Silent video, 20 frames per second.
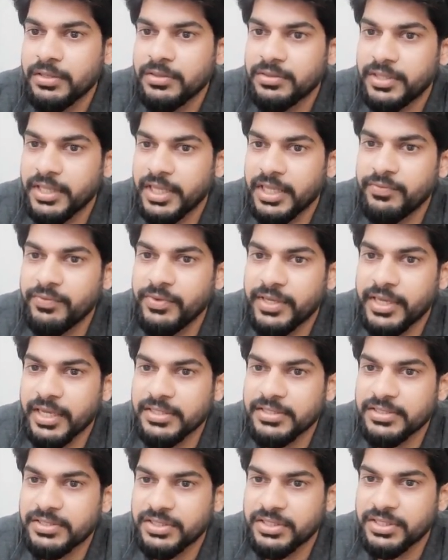then we
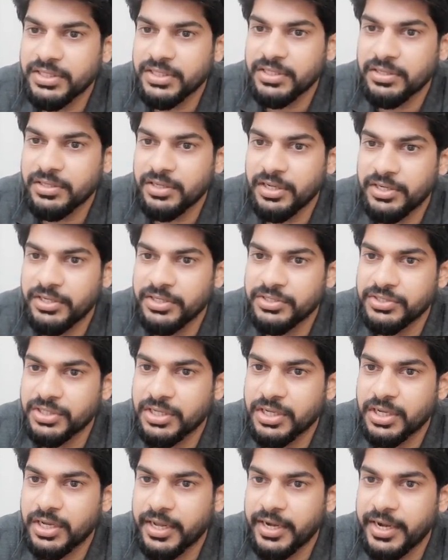can say it is a
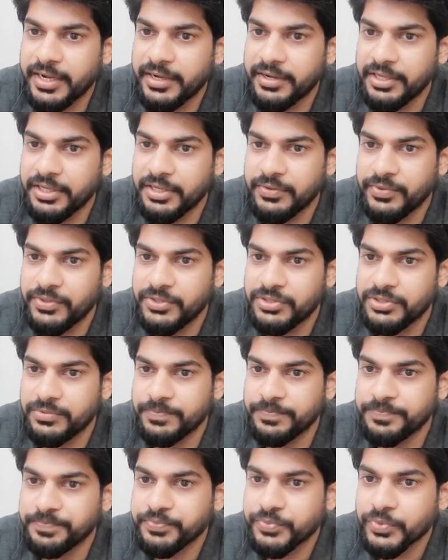correct
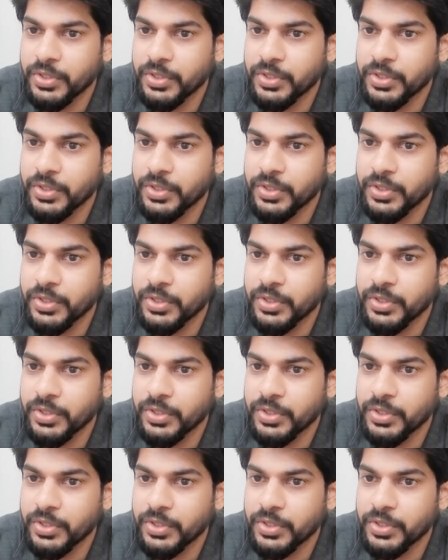equation.